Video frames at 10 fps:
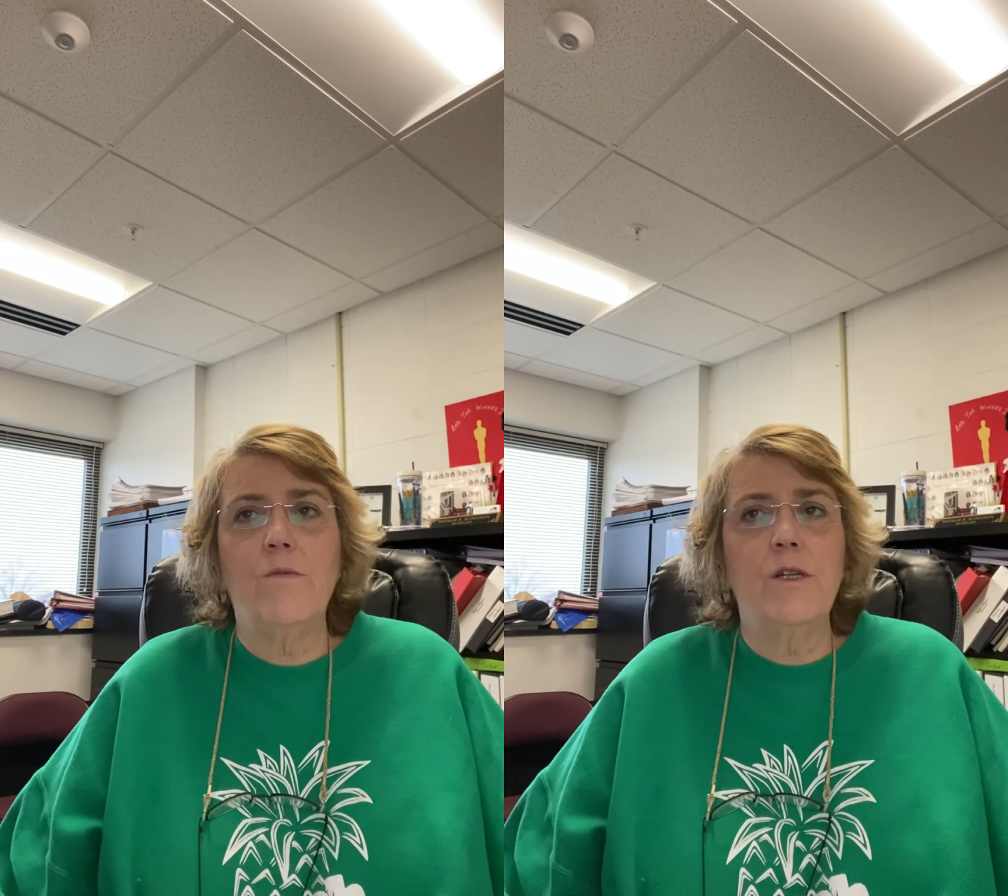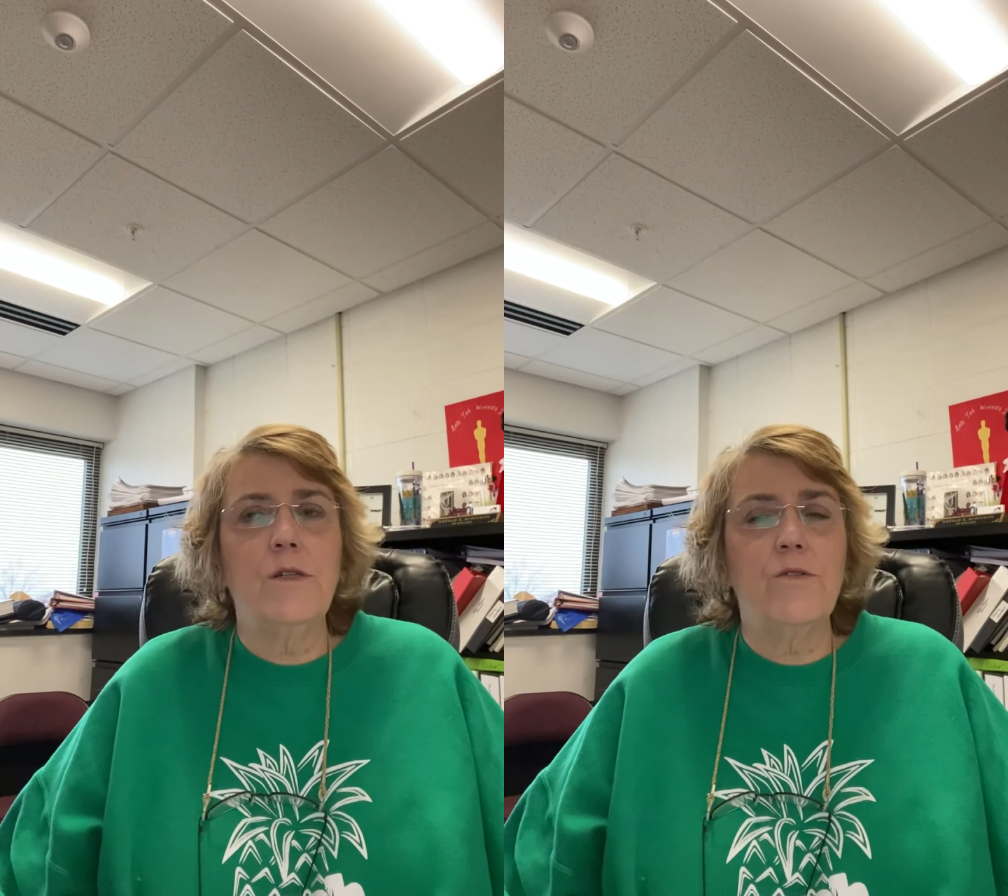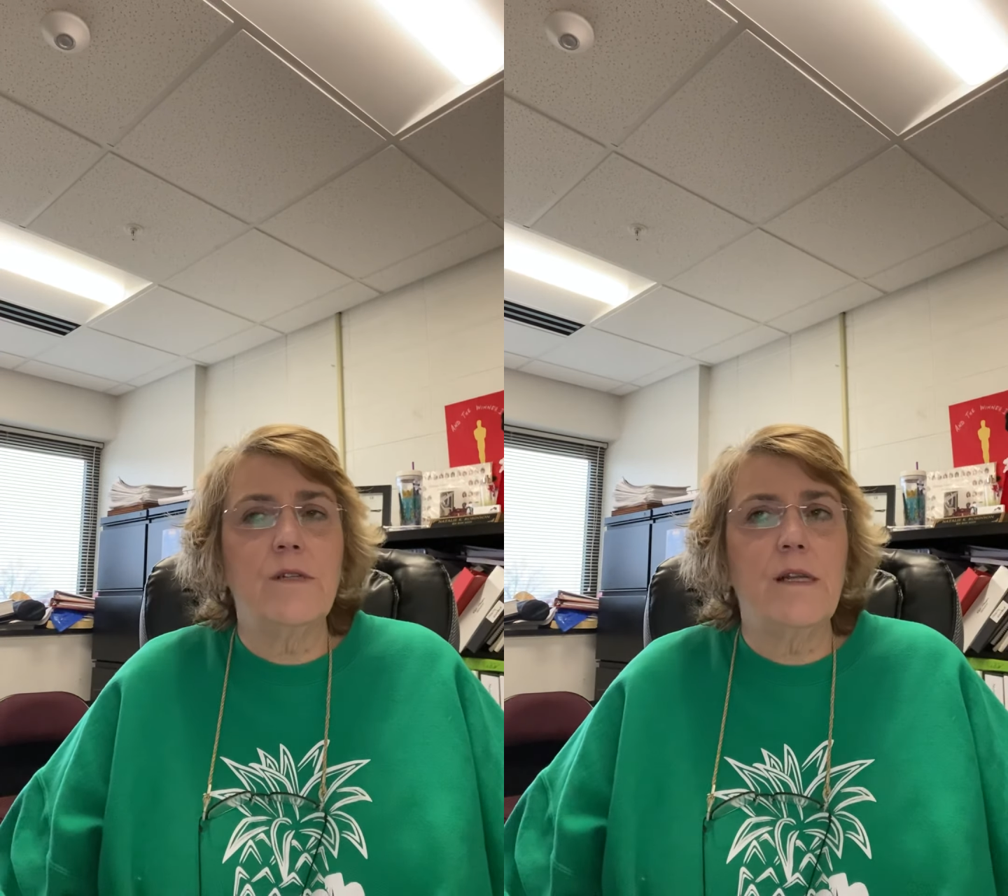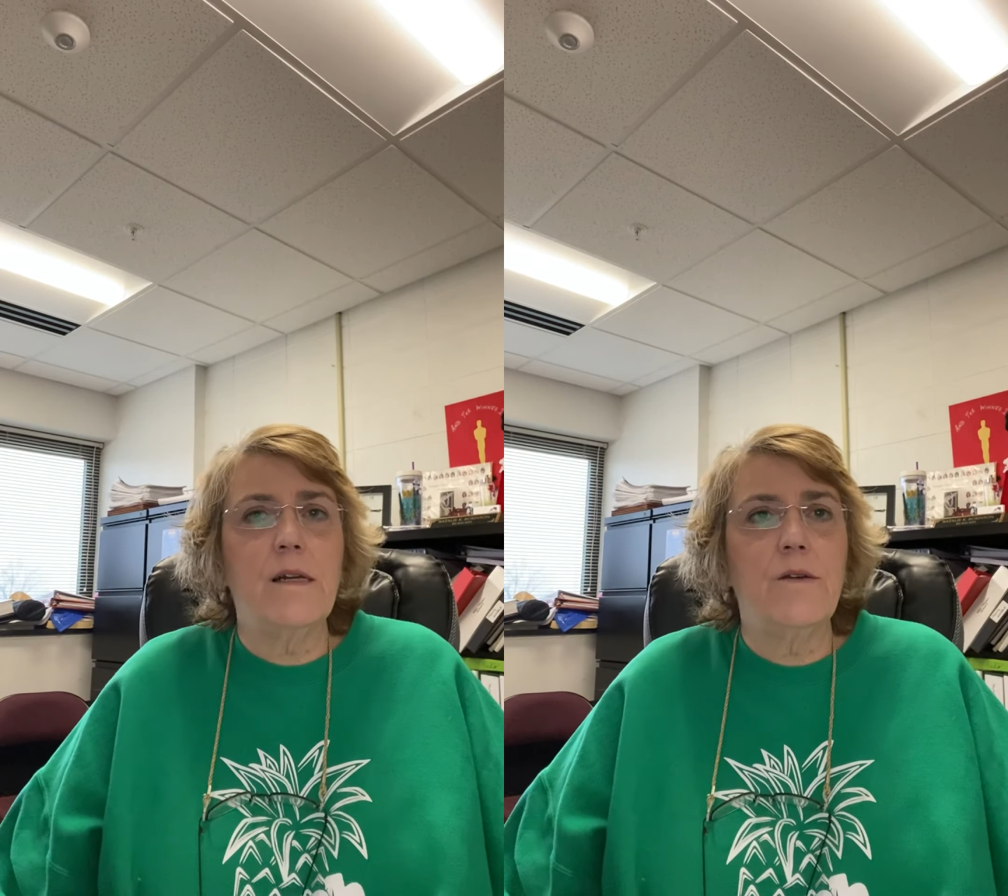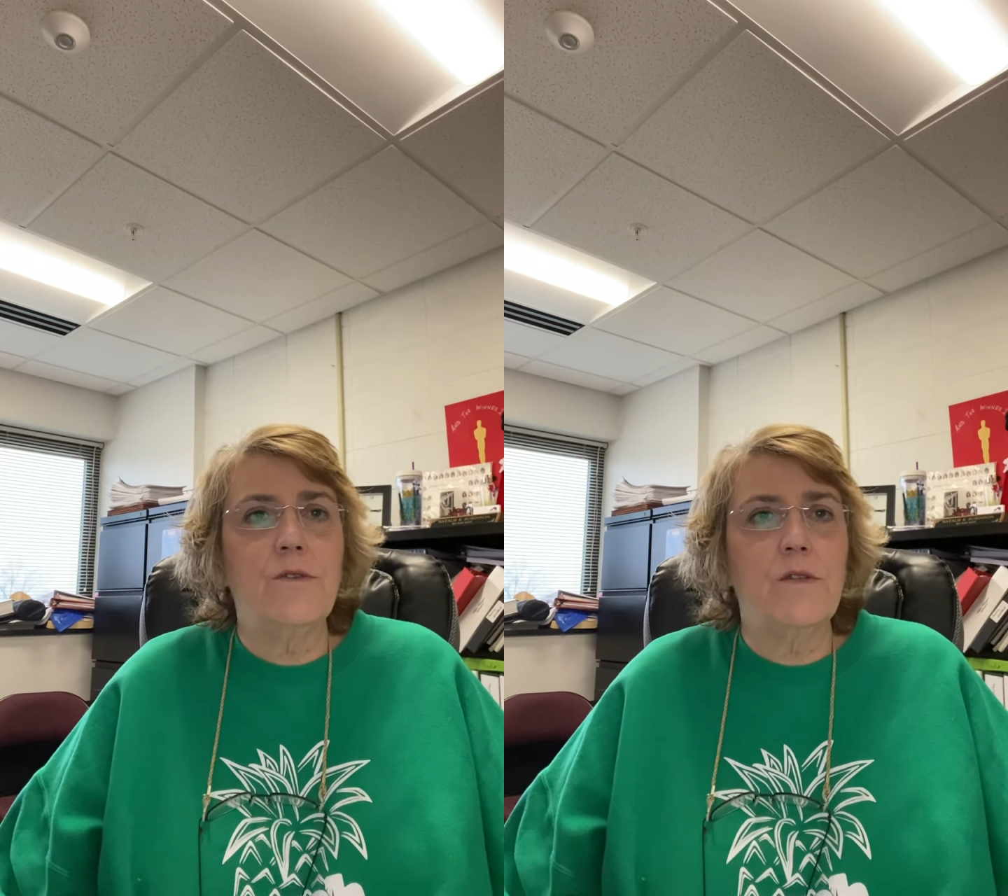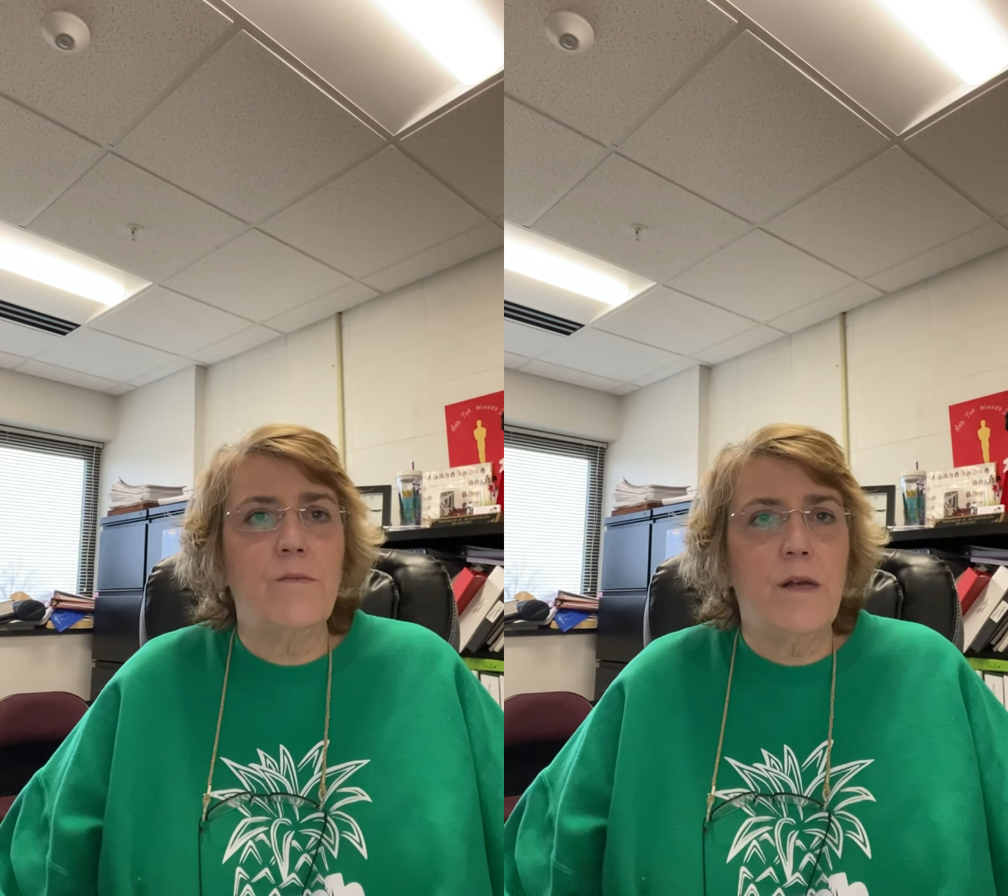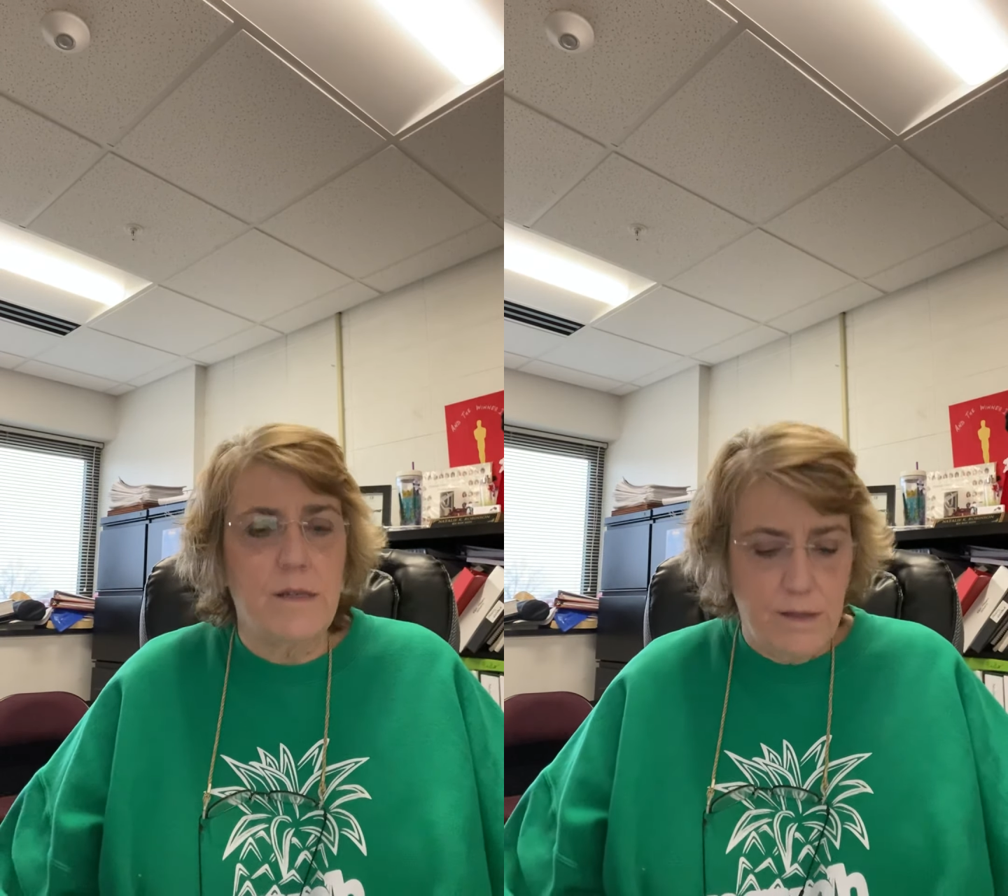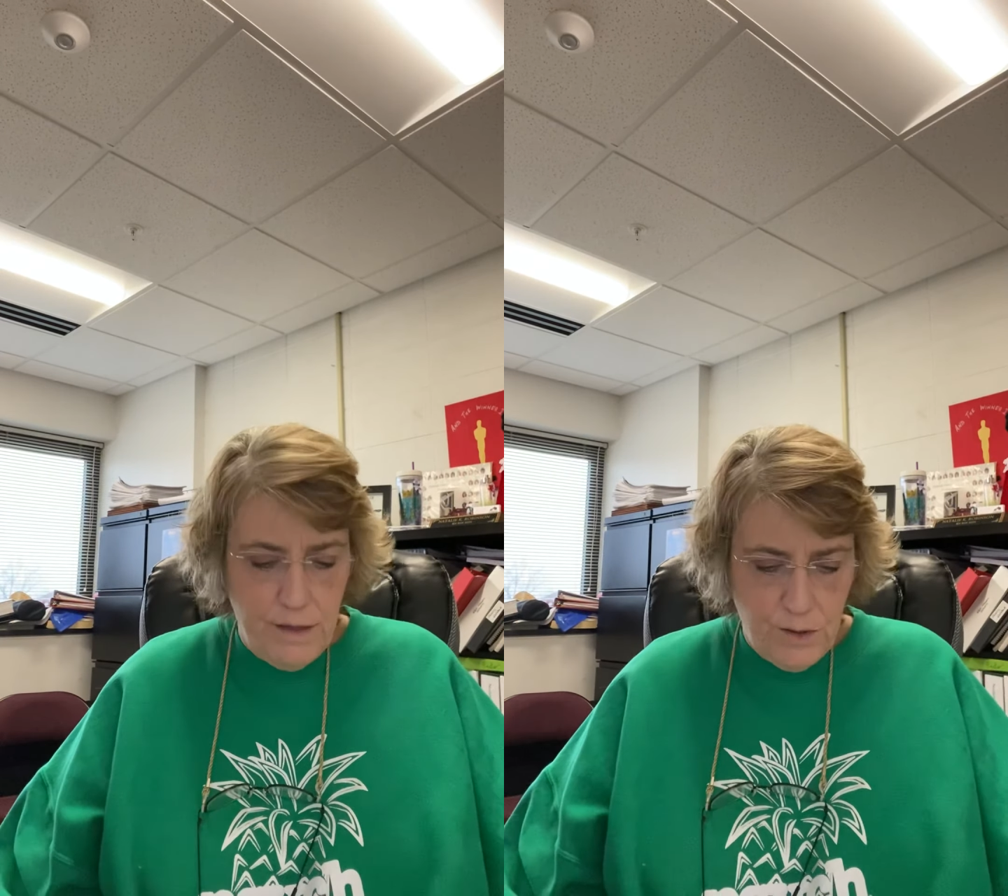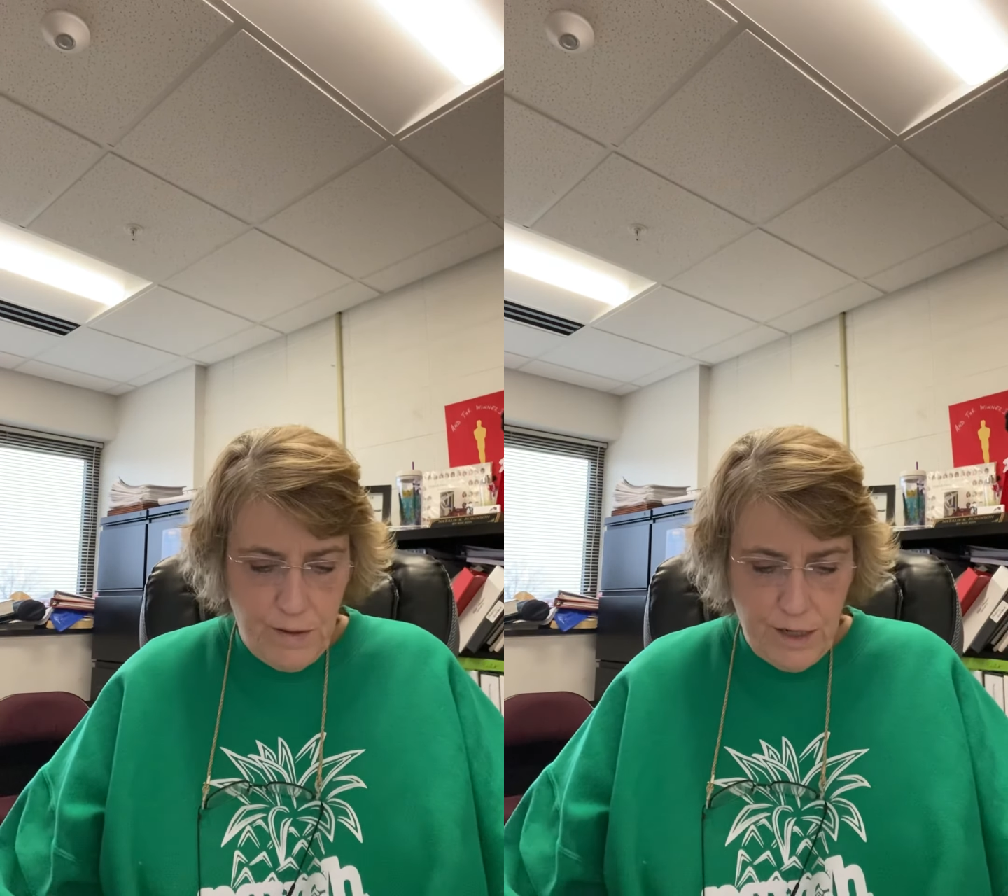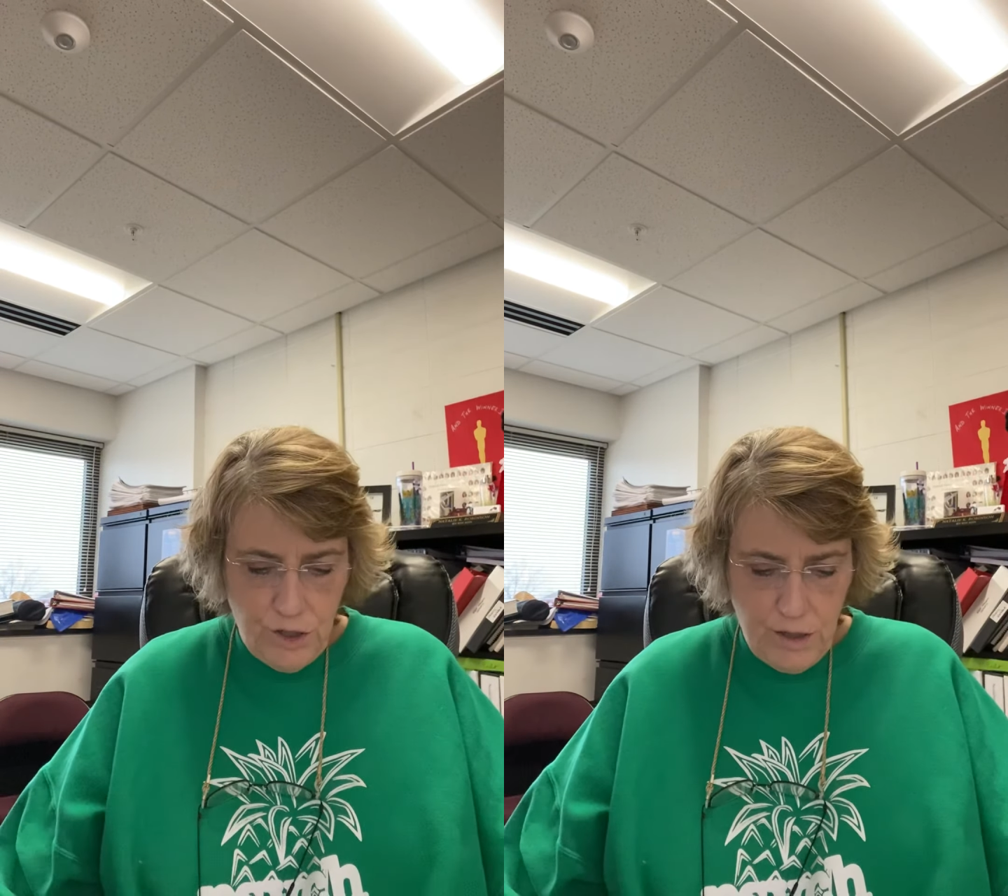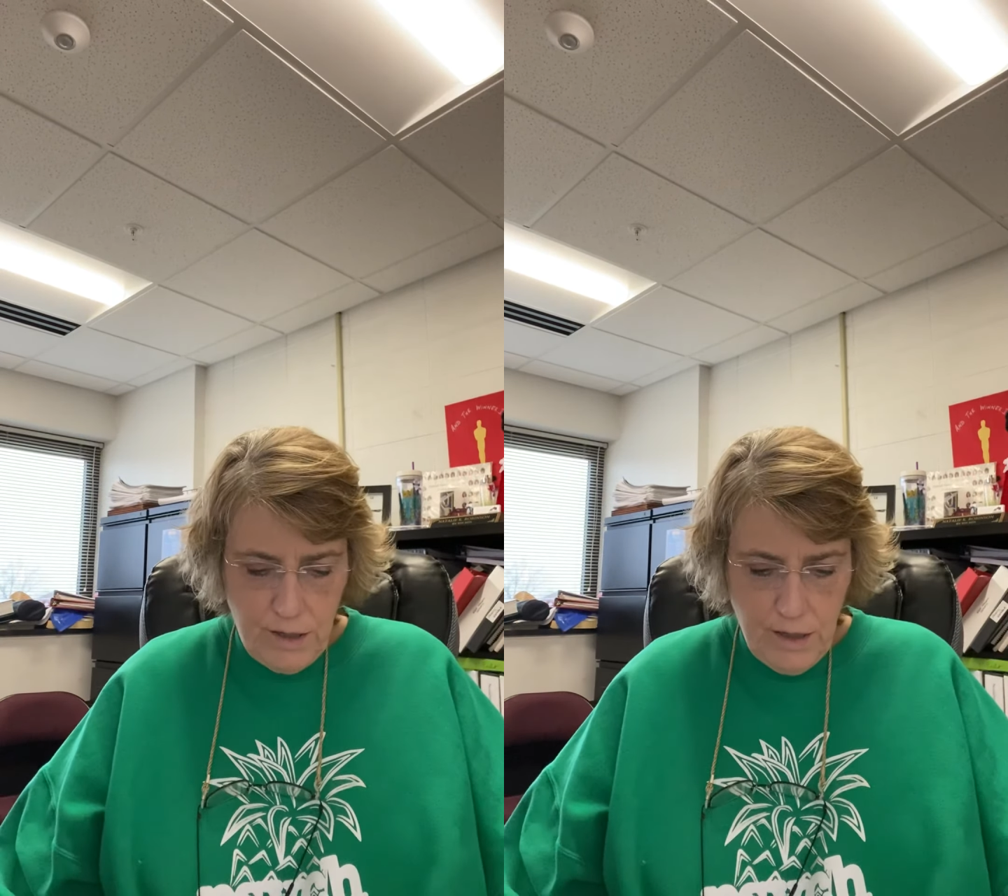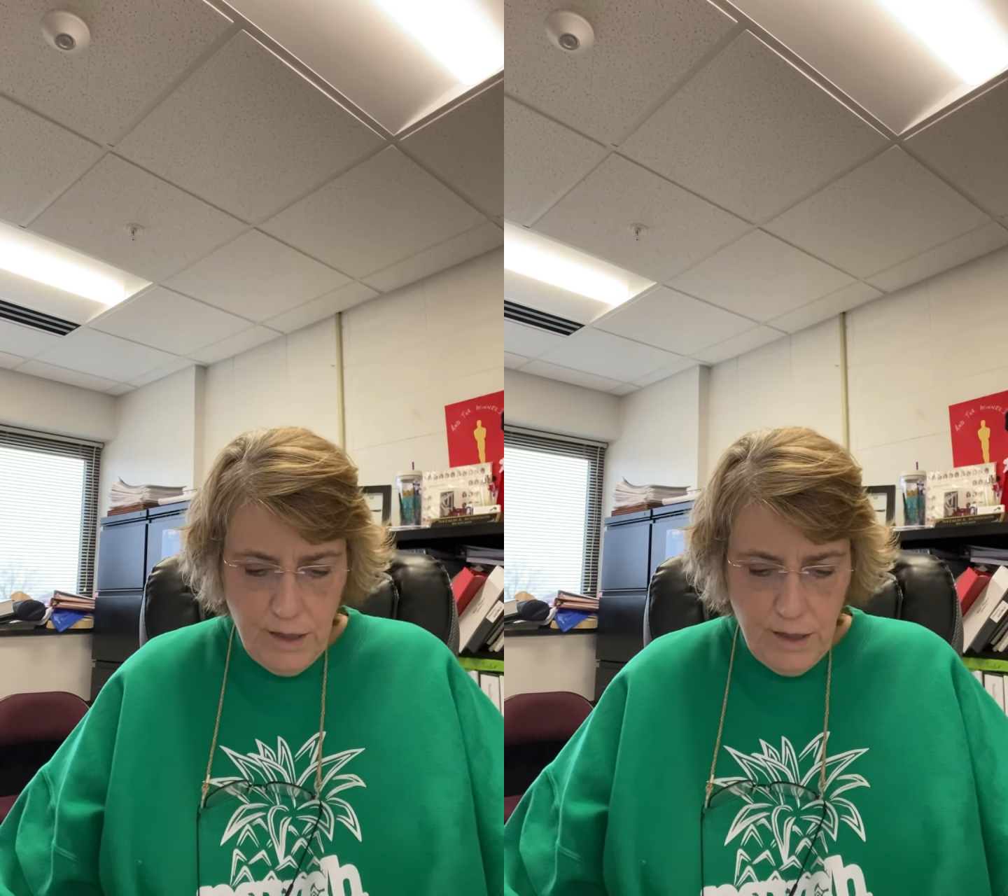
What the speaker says: Which nursing diagnosis applies to this patient?